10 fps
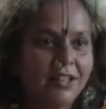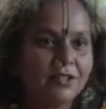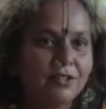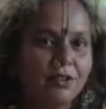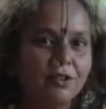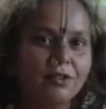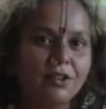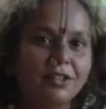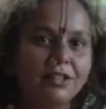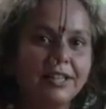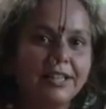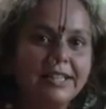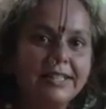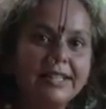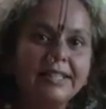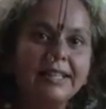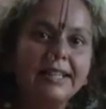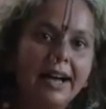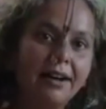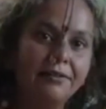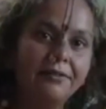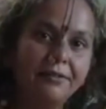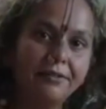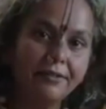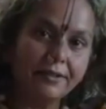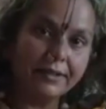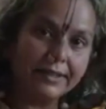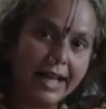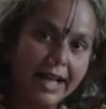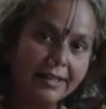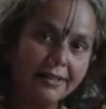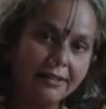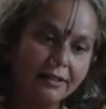So it is the love that